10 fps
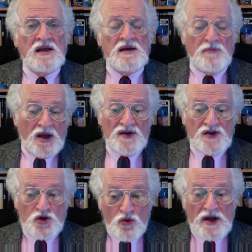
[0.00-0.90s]
Because
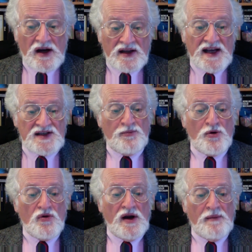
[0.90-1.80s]
Juilliard has a
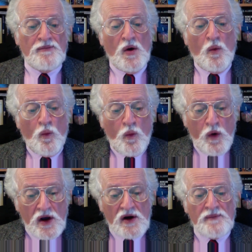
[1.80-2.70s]
program
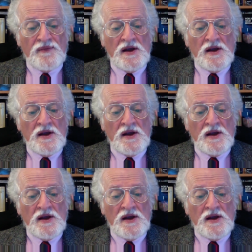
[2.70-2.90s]
where